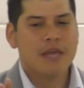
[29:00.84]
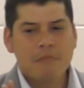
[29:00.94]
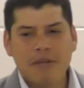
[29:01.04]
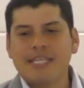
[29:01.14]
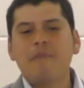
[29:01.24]

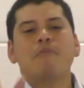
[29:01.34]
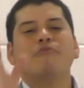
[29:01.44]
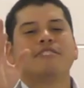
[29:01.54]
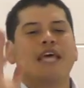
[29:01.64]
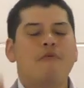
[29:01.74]
But some people
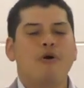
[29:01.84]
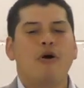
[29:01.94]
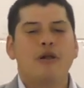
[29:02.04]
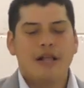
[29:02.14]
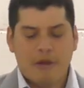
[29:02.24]
will say,
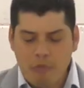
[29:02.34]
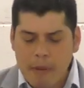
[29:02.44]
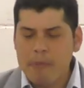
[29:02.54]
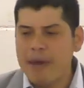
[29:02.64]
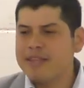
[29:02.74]
well,
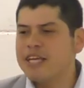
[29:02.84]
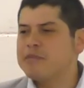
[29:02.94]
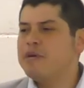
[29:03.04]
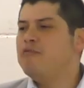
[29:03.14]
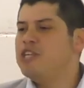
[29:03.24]
reprobate
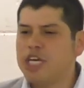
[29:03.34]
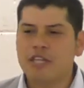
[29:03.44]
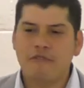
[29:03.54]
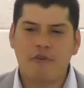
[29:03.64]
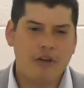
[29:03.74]
doesn't mean
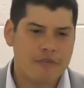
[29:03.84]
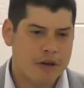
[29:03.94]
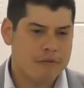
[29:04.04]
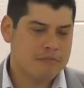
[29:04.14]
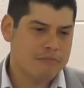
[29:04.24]
rejected
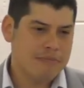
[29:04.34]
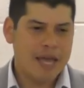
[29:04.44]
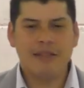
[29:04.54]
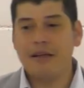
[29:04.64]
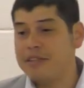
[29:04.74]
forever.
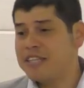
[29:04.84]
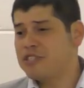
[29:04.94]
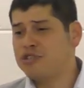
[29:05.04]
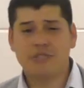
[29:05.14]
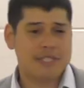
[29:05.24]
And that's a
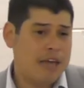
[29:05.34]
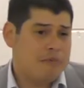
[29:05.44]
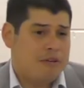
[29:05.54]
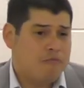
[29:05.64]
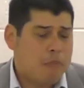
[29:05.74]
true
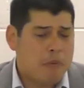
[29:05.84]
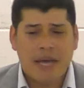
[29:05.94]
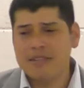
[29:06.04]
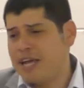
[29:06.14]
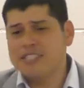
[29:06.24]
statement.
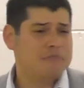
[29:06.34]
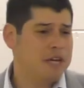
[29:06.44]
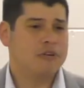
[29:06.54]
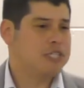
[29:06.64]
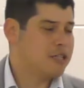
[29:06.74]
Reprobate doesn't
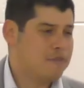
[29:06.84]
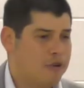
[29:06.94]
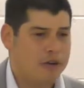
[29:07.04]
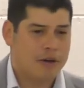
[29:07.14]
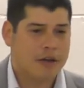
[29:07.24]
mean rejected
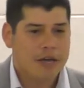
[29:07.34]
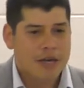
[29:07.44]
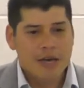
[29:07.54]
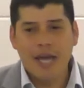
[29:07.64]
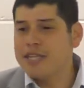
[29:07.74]
forever.
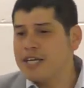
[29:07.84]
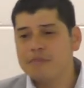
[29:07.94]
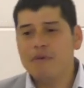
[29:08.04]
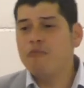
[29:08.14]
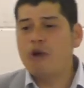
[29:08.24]
It
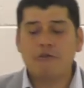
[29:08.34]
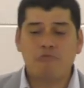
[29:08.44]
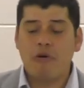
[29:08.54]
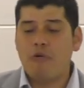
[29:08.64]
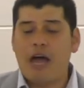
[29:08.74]
doesn't mean re
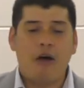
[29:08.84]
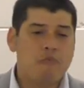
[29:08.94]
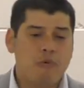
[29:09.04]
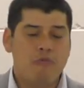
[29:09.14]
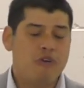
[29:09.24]

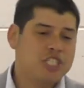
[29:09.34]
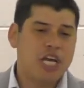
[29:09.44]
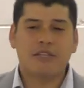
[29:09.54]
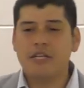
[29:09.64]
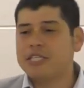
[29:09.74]
uh,
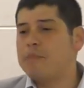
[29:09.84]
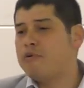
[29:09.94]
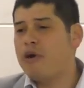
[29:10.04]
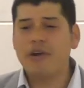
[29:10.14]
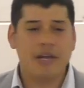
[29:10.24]
rejected
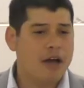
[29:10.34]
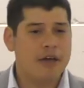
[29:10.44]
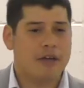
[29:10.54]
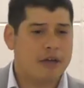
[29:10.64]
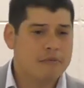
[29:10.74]
temporarily
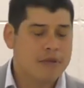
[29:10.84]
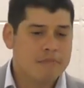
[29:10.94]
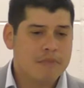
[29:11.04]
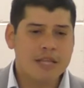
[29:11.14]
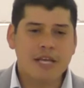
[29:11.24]
either.
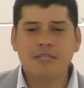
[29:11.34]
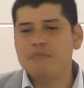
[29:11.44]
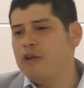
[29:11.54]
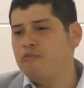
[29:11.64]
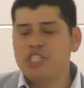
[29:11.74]
It doesn't
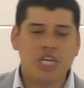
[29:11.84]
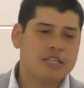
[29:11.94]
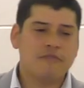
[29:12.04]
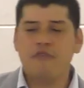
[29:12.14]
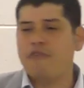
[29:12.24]
mean
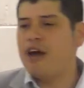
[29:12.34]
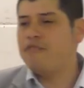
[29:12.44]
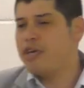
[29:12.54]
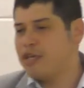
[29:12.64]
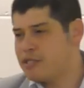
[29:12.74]
rejected for five
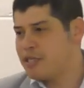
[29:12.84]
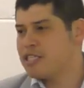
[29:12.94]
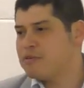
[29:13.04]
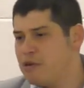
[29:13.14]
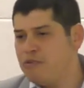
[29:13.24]
years. It
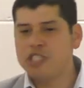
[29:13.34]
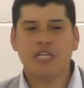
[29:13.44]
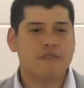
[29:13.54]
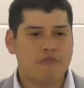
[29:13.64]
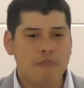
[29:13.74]
doesn't mean
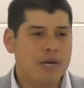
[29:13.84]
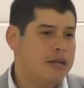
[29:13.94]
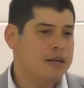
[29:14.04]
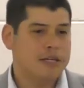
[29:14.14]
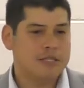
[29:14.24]
rejected for a
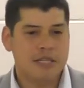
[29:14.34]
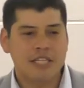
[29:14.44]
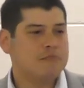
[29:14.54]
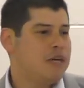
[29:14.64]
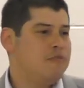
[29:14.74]
million years. It
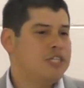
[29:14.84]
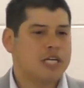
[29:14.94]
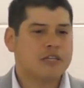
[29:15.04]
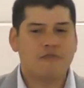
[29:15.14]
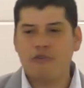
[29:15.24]
doesn't mean
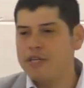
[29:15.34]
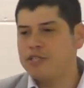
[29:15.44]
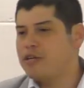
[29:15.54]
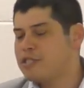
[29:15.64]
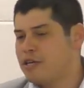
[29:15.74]
rejected for
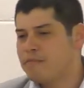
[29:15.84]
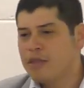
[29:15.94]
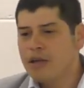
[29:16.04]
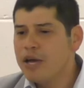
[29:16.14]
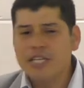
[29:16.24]
eternity.
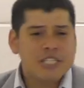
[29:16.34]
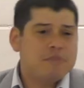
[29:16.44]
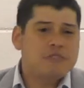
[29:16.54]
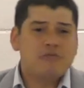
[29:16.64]
It just means